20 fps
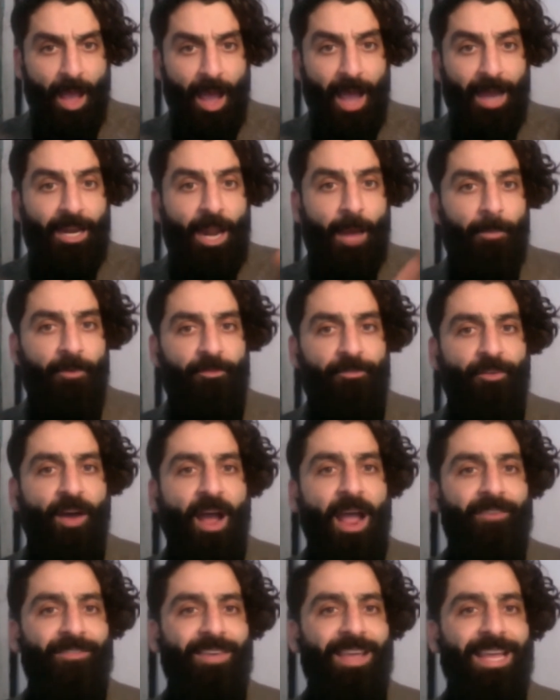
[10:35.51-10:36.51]
And number
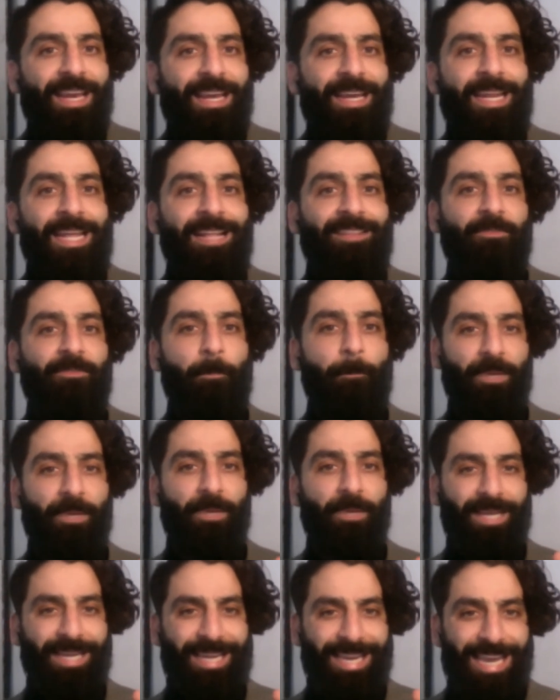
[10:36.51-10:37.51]
five, it needs
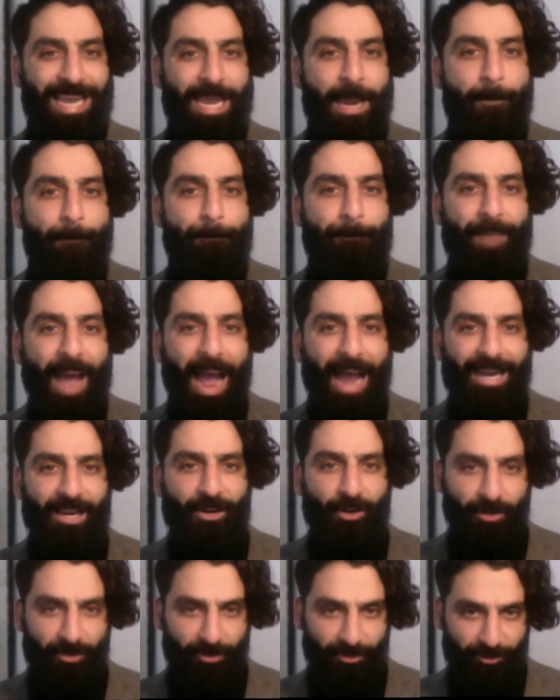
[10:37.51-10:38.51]
key
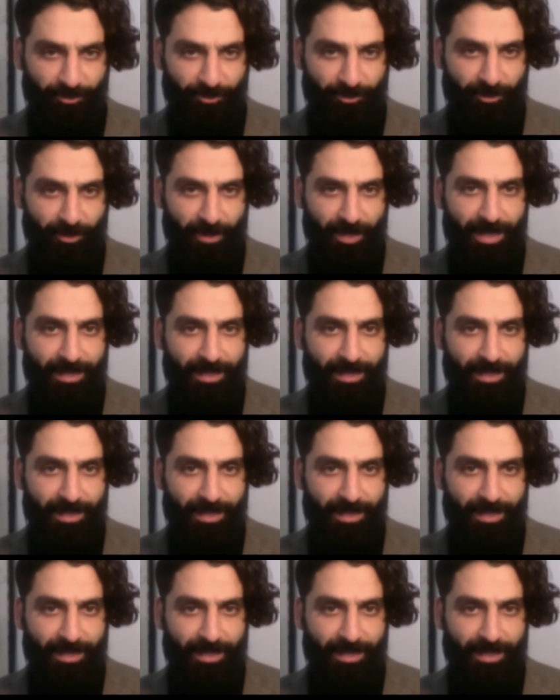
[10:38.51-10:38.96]
backers.